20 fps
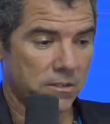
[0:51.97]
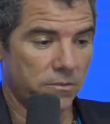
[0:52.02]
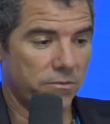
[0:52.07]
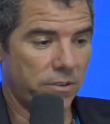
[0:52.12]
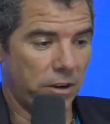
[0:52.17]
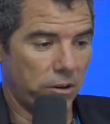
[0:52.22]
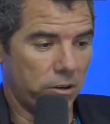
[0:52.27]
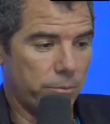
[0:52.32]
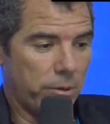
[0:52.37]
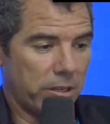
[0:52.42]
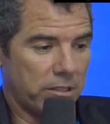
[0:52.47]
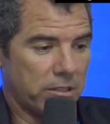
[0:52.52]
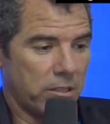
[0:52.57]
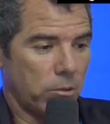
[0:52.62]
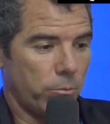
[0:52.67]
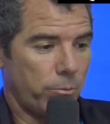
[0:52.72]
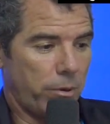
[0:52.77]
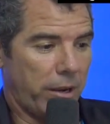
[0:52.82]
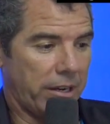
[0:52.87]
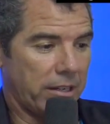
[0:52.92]
very big deal.
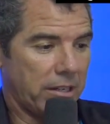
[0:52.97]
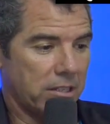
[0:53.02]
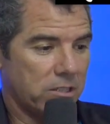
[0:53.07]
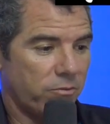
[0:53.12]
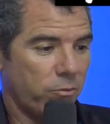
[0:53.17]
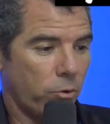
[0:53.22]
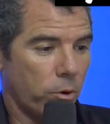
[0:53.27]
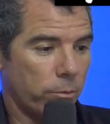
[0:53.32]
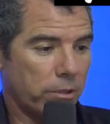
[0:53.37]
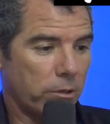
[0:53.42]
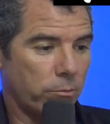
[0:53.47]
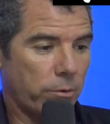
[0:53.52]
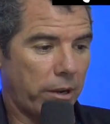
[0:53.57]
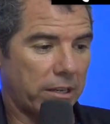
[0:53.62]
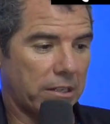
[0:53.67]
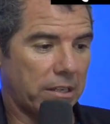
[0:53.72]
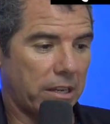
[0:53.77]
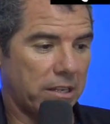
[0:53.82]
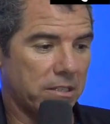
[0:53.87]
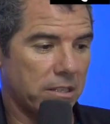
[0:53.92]
Biden has formally
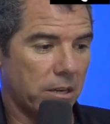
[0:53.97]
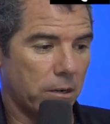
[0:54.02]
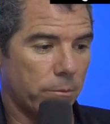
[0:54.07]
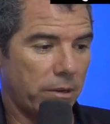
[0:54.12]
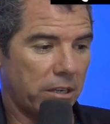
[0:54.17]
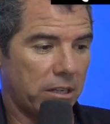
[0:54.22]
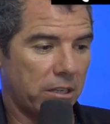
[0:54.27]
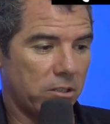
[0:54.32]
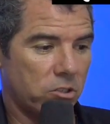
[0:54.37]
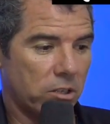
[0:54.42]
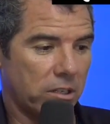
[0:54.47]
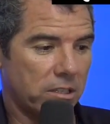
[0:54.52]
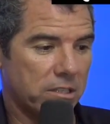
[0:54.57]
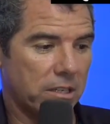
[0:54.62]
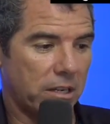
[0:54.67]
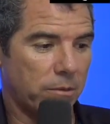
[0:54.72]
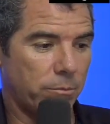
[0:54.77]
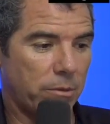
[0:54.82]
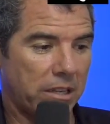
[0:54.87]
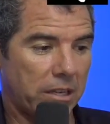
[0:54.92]
recognized the Armenian
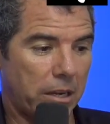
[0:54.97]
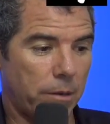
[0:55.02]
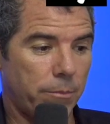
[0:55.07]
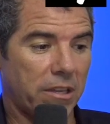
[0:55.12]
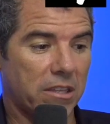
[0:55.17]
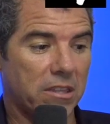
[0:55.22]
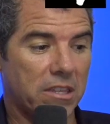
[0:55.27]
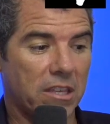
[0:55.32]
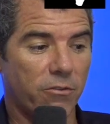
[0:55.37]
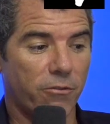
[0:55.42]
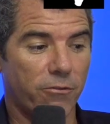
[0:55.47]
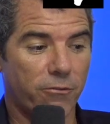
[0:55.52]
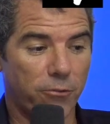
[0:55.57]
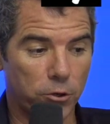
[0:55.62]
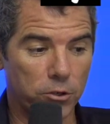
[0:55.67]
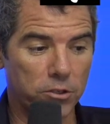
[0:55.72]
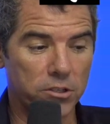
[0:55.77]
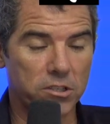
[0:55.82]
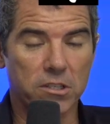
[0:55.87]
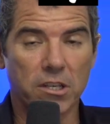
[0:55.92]
Genocide, becoming the
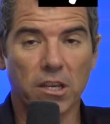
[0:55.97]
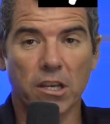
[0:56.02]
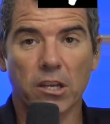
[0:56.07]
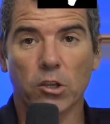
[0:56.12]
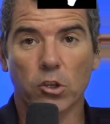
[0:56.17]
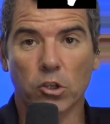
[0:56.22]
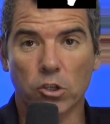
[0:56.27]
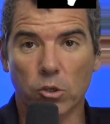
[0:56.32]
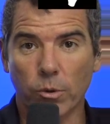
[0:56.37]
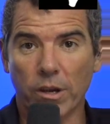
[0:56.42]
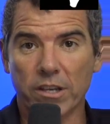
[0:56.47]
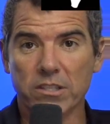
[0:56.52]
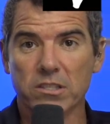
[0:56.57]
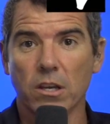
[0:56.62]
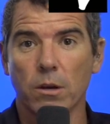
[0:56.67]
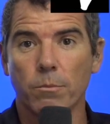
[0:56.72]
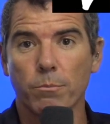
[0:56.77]
first U.S.